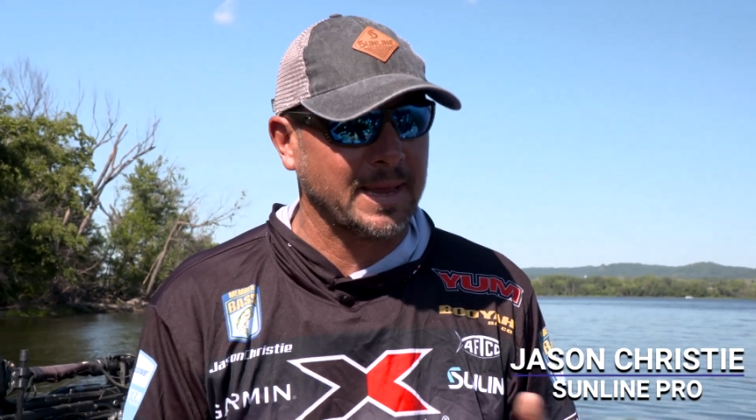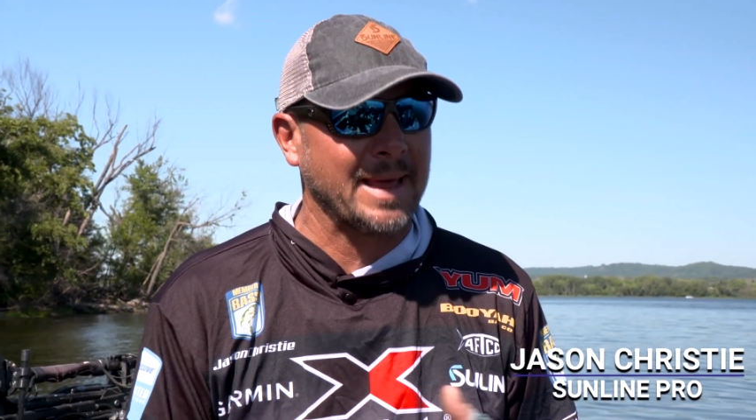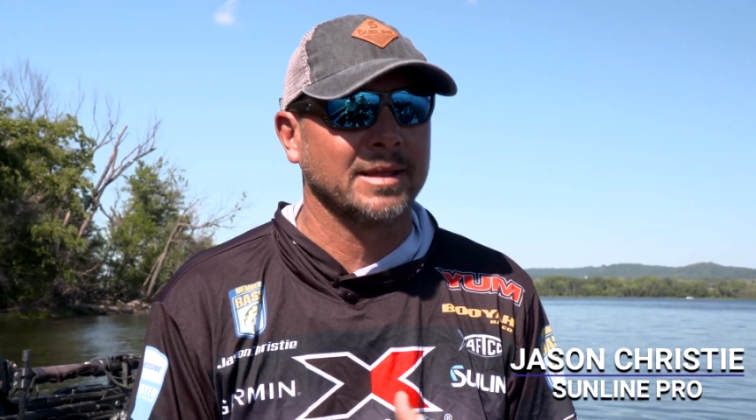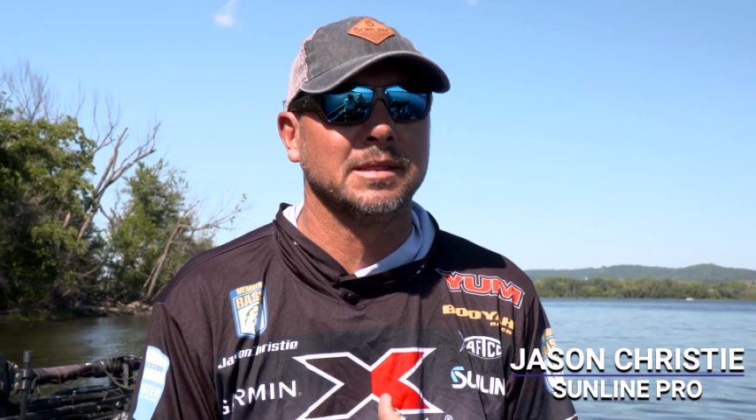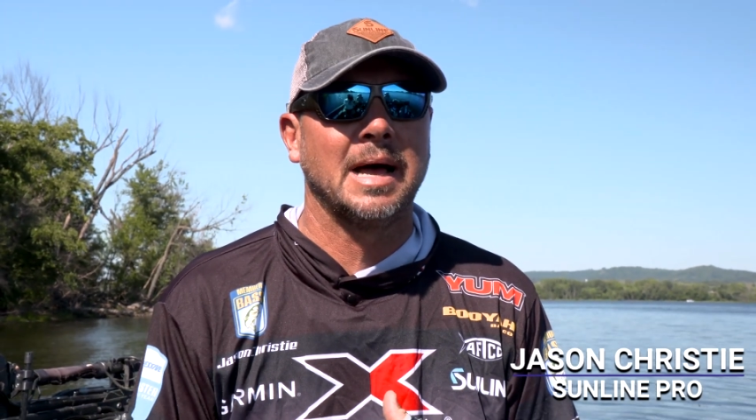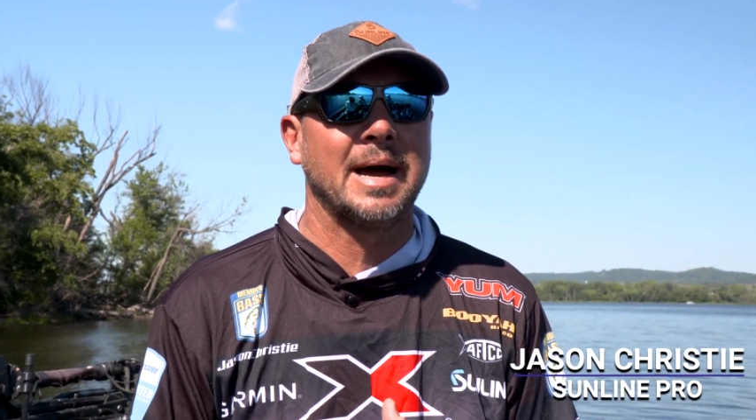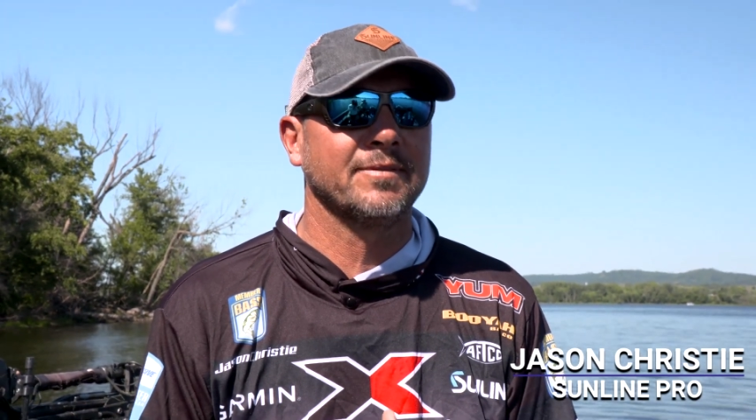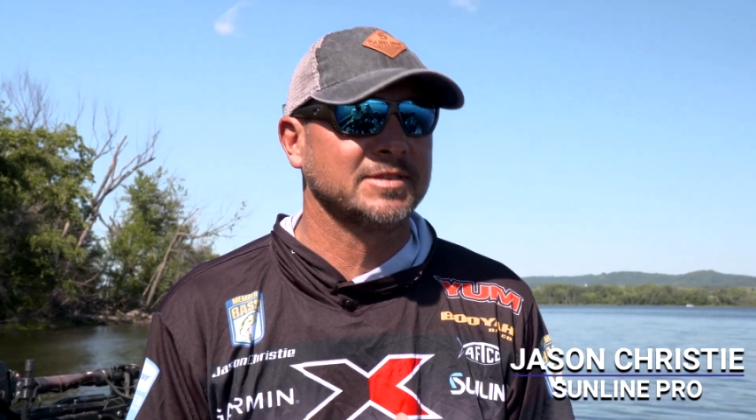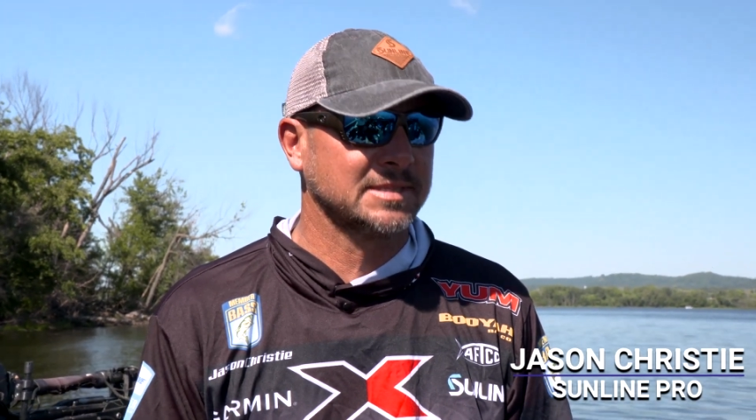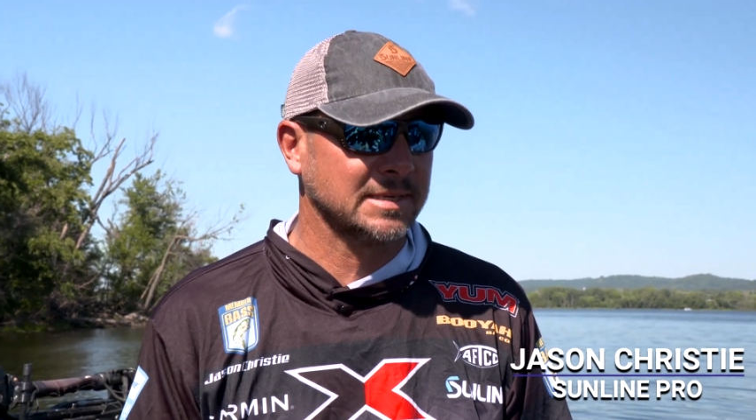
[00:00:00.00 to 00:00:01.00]
Had a lot
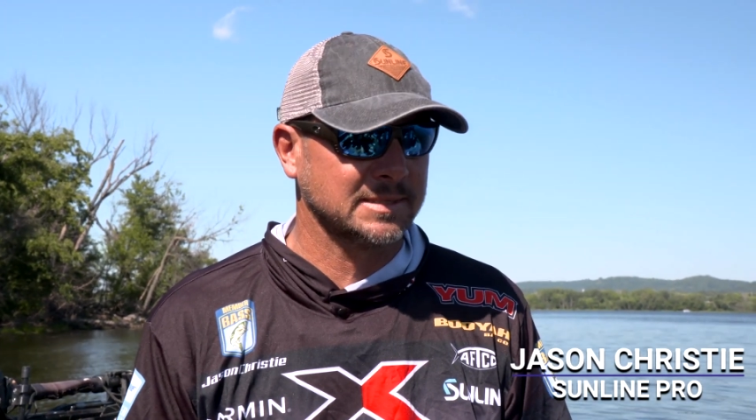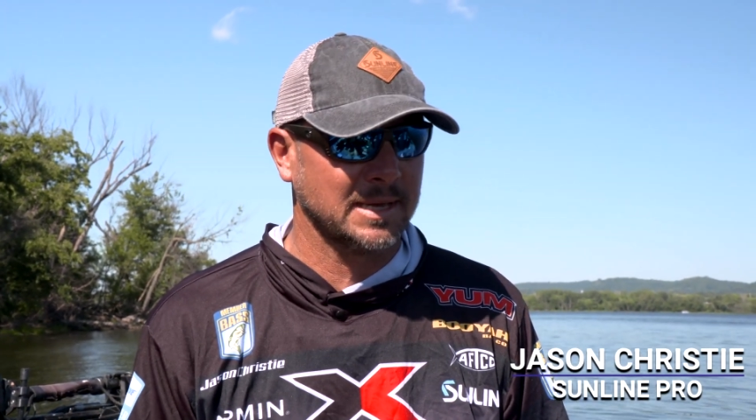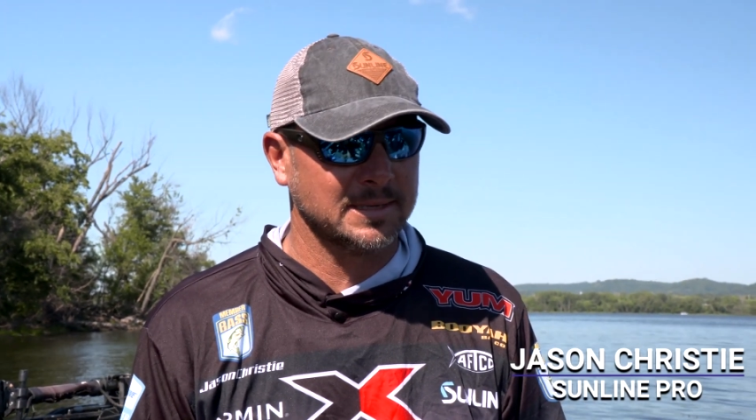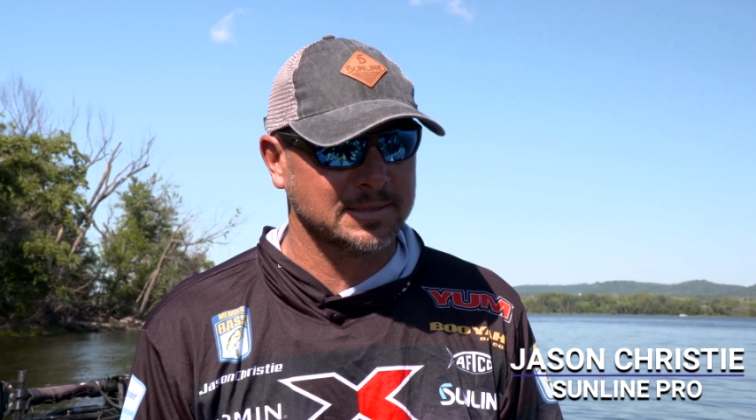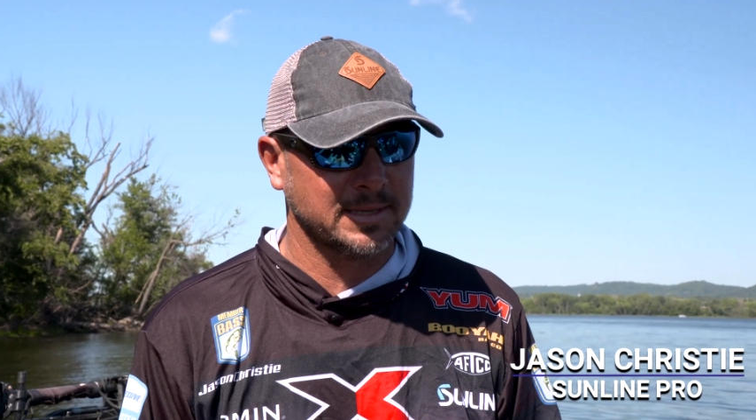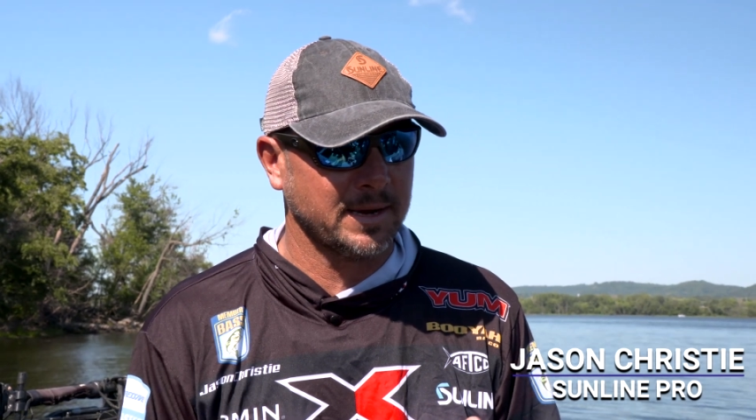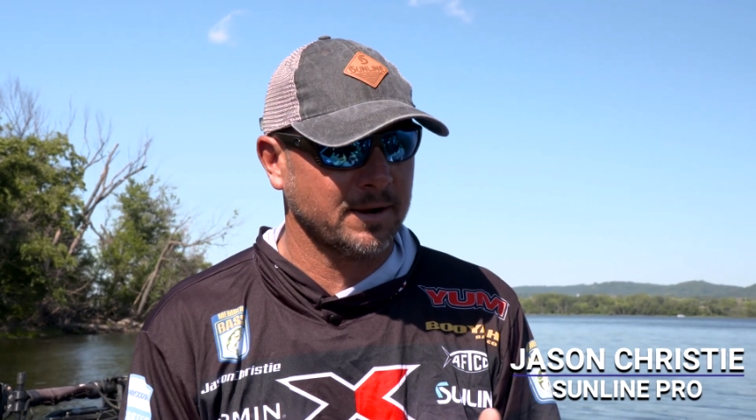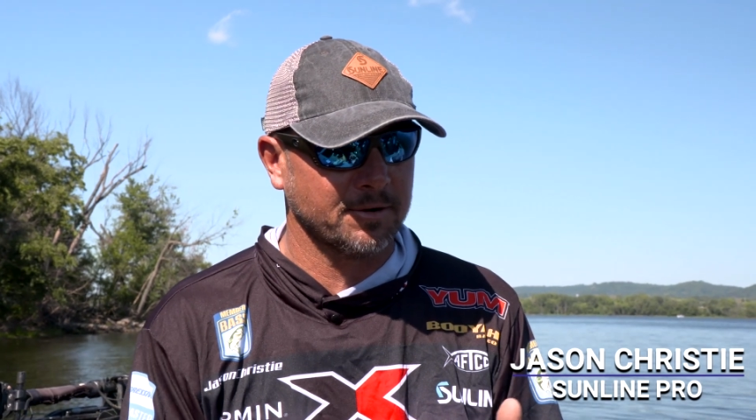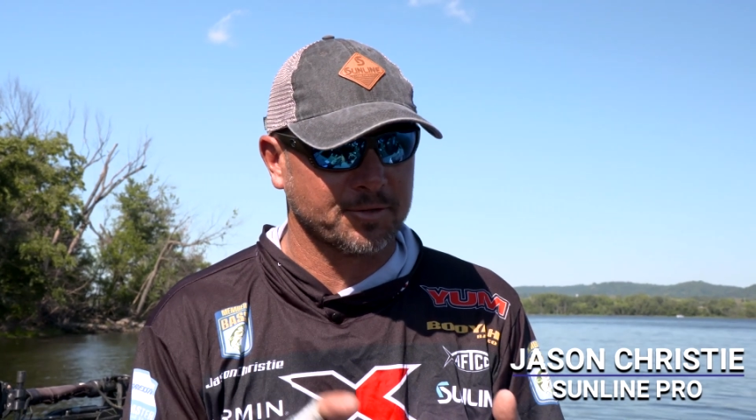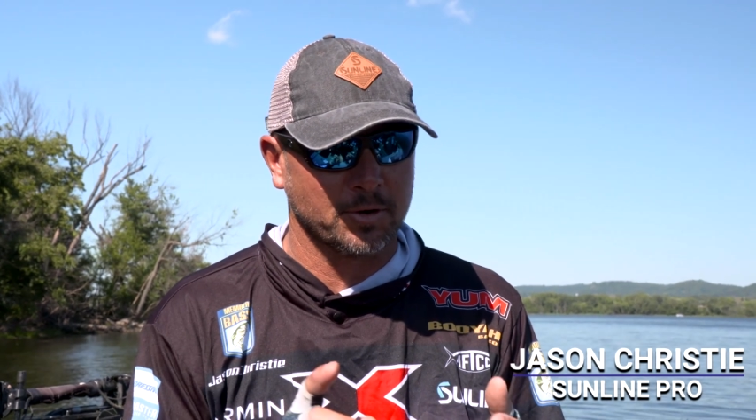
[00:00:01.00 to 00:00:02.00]
of success
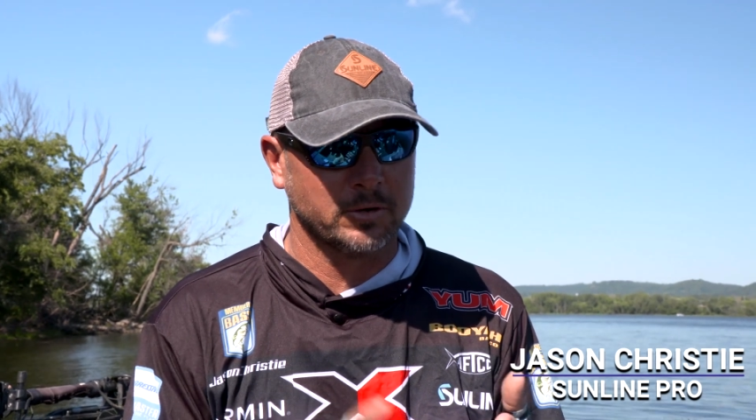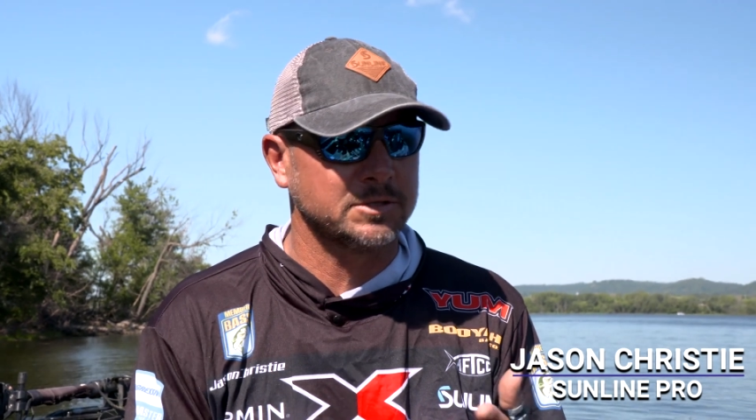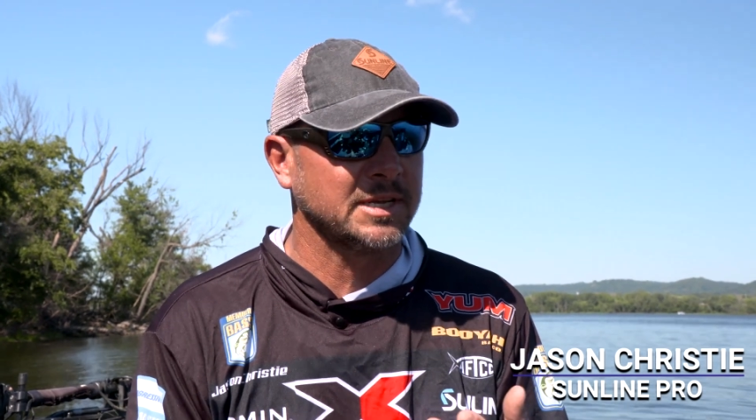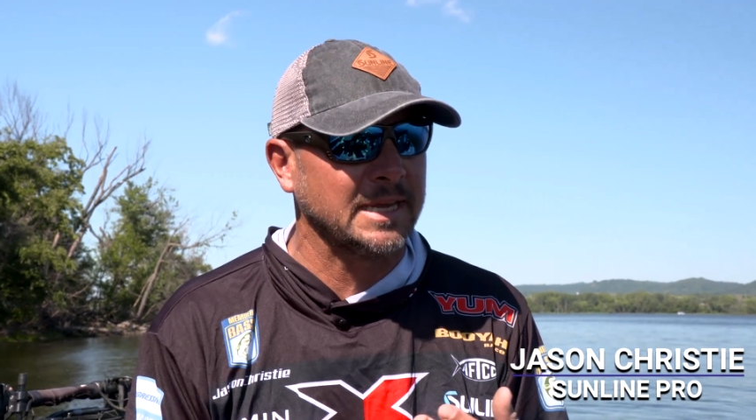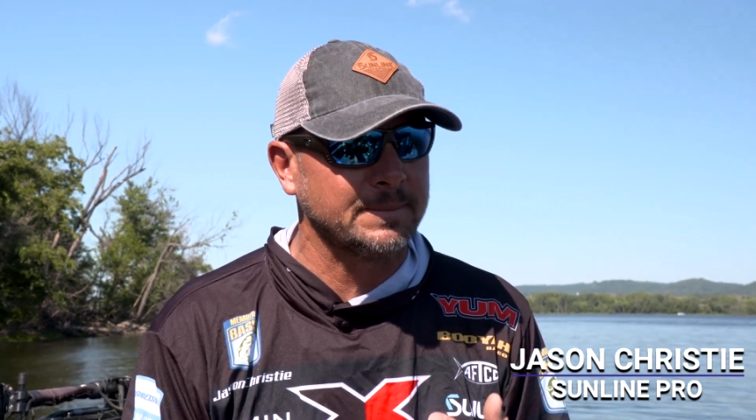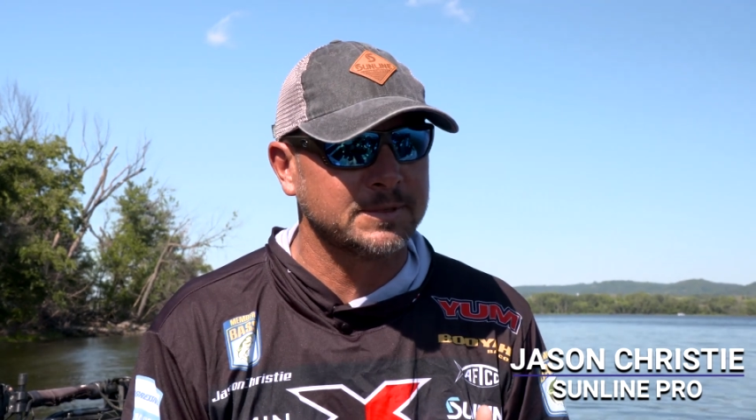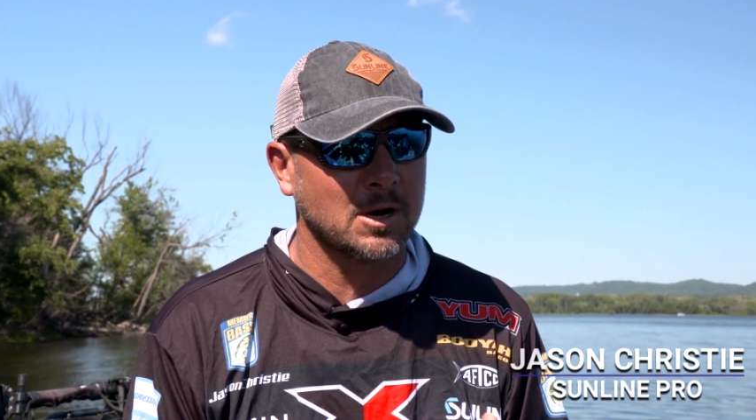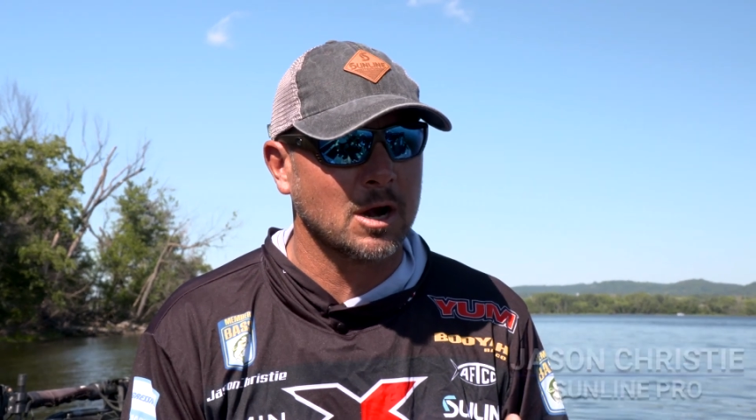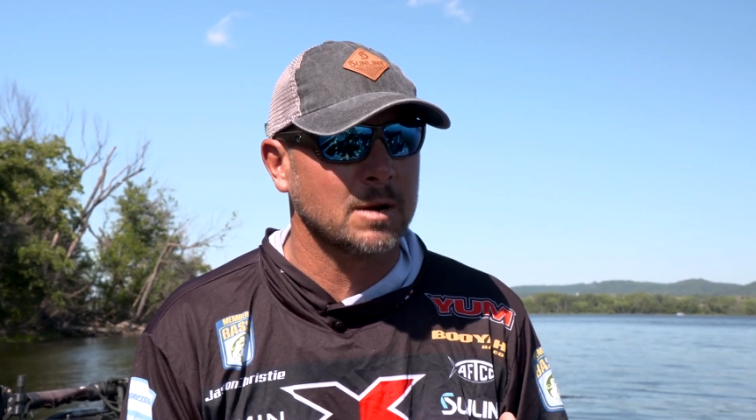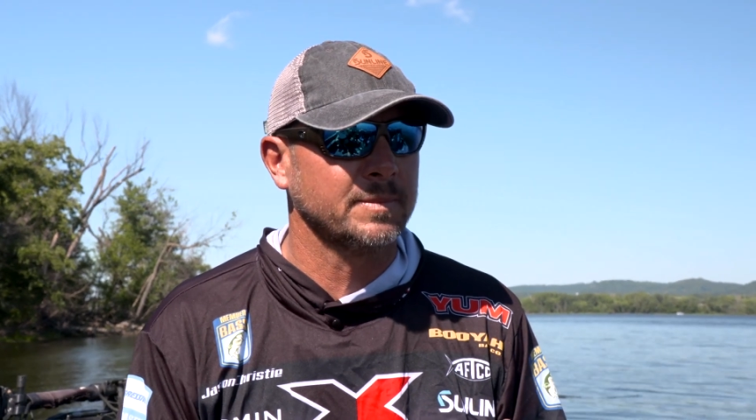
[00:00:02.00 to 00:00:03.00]
there through team
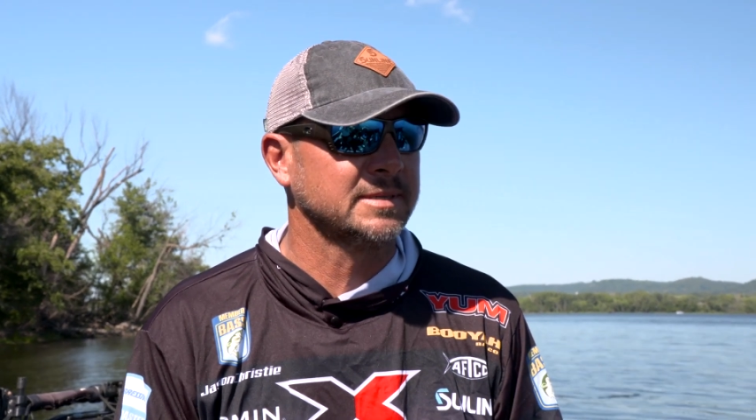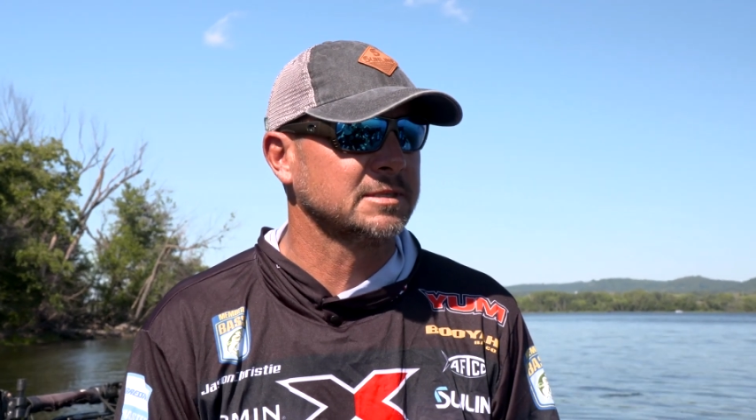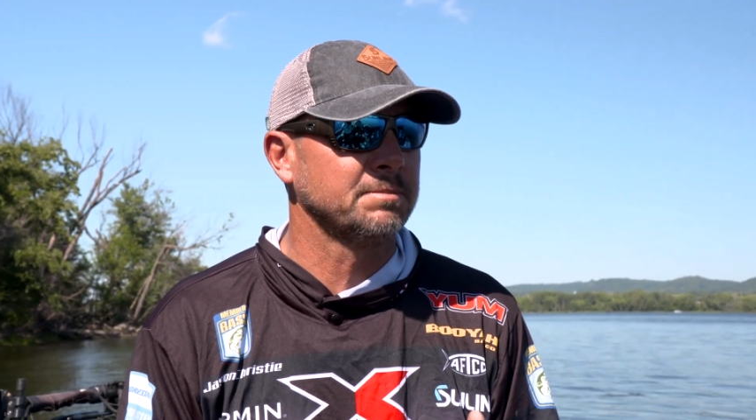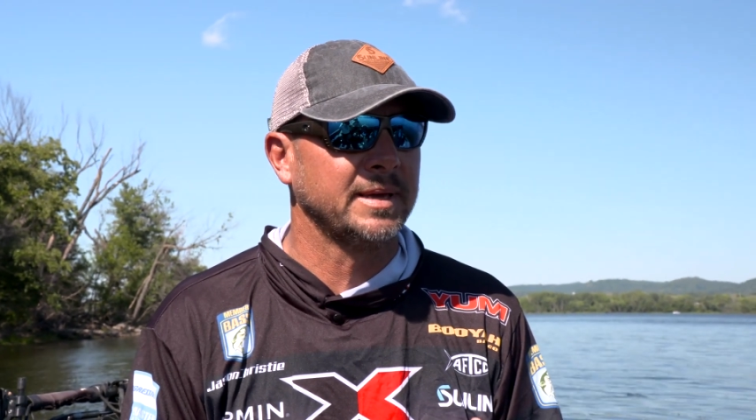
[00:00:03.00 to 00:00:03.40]
tournaments,